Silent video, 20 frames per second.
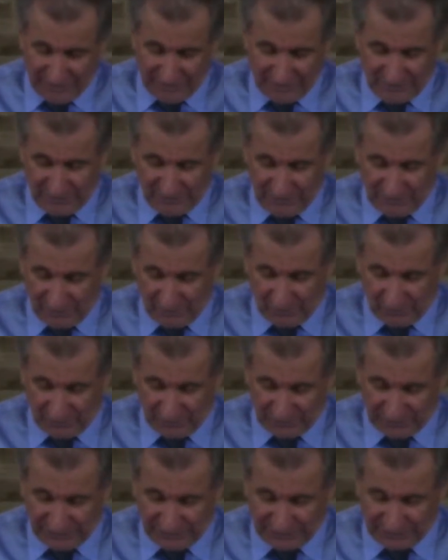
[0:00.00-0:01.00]
the
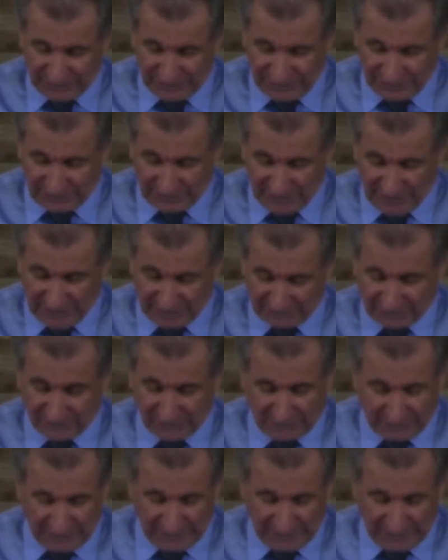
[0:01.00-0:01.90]
Lord says this about us.